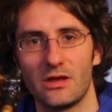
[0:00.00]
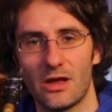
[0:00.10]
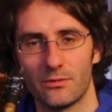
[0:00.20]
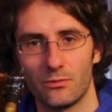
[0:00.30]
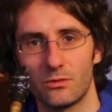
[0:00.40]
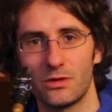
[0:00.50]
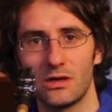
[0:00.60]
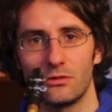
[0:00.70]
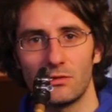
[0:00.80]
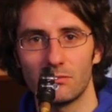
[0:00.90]
Now, we're
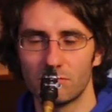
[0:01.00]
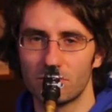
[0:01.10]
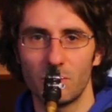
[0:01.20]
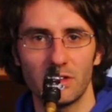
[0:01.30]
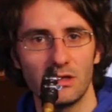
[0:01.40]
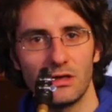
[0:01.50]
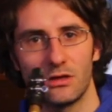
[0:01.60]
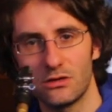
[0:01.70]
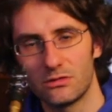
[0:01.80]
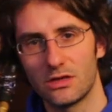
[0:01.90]
gonna do it quickly
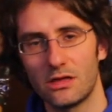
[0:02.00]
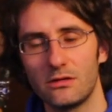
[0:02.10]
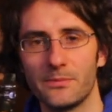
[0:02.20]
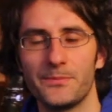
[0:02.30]
here together.